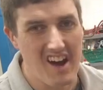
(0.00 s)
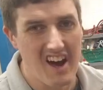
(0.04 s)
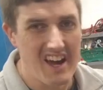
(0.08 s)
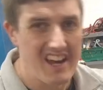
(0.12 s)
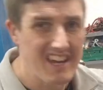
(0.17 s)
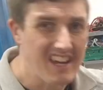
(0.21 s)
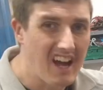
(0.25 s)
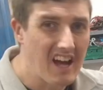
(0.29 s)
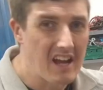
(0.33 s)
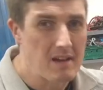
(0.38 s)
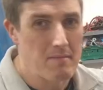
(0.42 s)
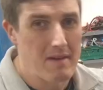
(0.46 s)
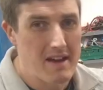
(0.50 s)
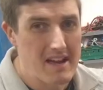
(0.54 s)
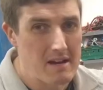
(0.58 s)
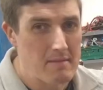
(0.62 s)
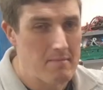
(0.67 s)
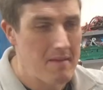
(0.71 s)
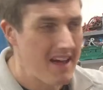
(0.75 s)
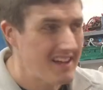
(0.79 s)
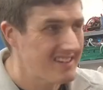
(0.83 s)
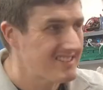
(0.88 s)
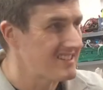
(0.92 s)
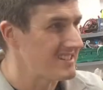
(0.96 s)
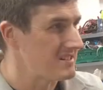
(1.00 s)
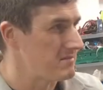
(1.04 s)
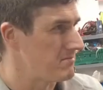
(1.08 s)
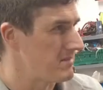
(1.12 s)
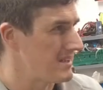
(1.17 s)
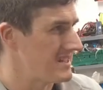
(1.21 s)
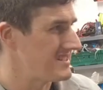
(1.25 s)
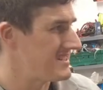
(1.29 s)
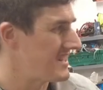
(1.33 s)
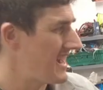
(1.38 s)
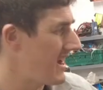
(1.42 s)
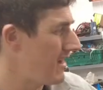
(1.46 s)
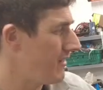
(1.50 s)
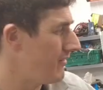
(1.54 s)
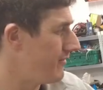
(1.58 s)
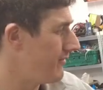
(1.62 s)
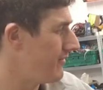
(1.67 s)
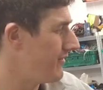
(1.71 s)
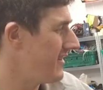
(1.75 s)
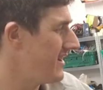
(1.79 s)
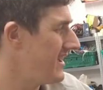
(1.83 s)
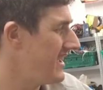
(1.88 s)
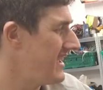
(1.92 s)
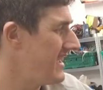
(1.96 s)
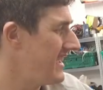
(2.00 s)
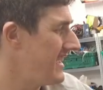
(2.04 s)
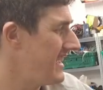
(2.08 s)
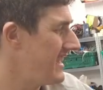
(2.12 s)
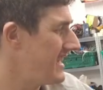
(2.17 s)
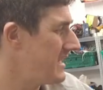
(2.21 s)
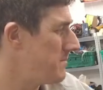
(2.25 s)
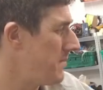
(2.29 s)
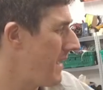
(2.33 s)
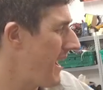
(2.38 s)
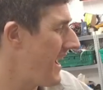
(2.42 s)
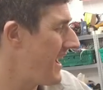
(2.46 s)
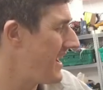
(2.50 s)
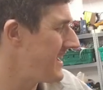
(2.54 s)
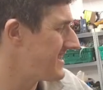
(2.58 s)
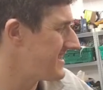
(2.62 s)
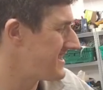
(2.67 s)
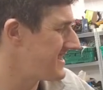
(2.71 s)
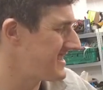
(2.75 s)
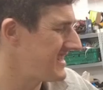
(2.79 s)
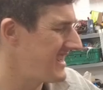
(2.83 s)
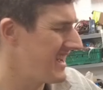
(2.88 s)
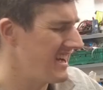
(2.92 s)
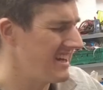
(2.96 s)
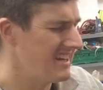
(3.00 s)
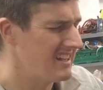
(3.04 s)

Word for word: I kind of made a mess of them myself in the past,